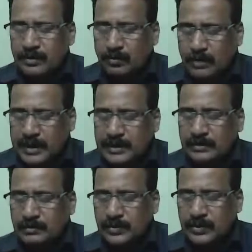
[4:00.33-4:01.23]
1,
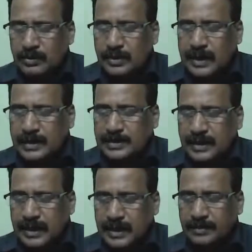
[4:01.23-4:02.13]
you will get
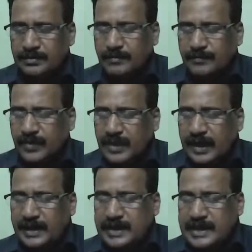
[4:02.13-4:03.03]
a
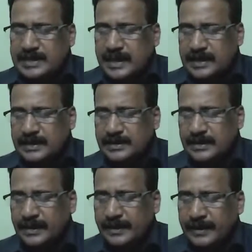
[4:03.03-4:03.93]
right hand side.
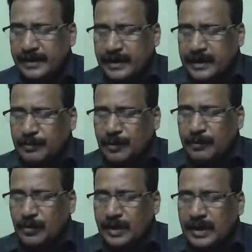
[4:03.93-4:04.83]
If you
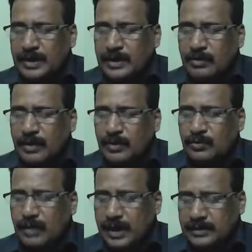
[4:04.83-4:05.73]
put n equal to
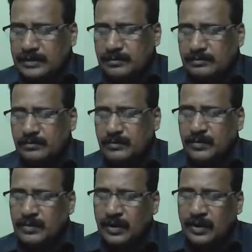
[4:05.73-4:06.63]
1,
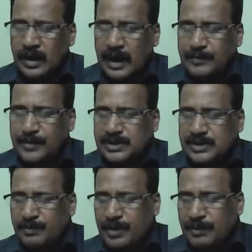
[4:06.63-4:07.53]
after
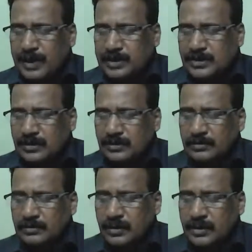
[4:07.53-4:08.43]
simplification,
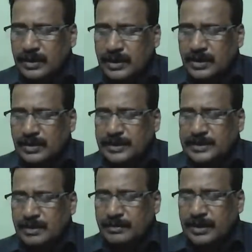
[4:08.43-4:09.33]
your result
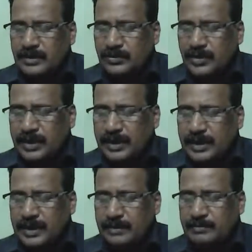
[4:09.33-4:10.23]
is coming
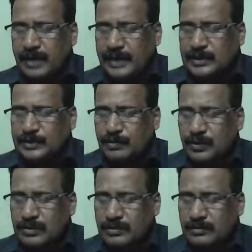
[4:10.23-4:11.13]
3 minus
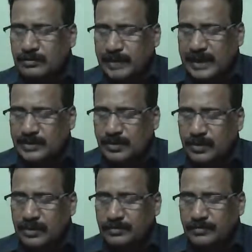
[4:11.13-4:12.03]
4, first row.